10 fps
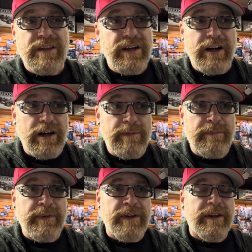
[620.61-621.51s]

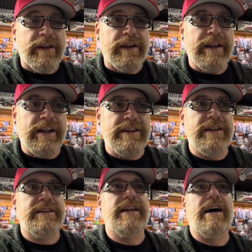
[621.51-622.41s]
And I
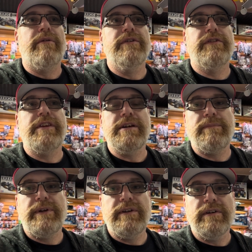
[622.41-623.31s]
think that was the
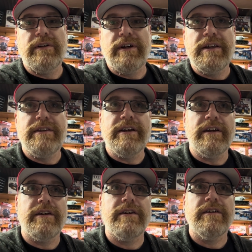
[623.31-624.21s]
appeal. I
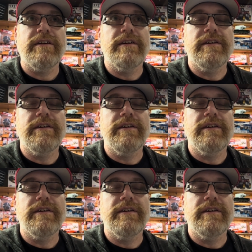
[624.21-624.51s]
think,